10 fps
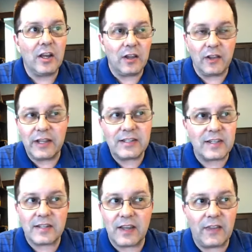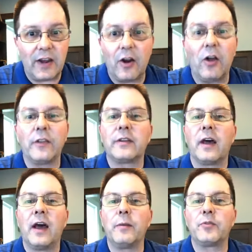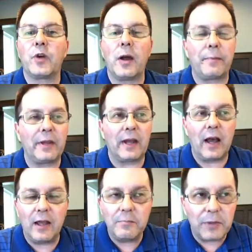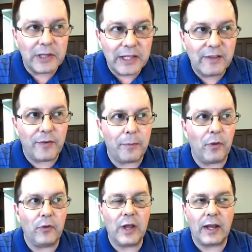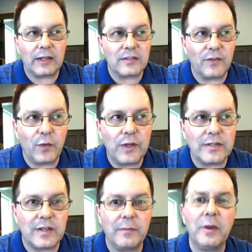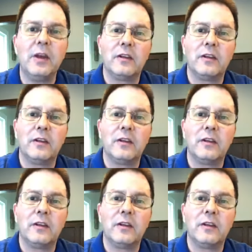Lisa's in there all the time, dropping unbelievable nuggets of wisdom.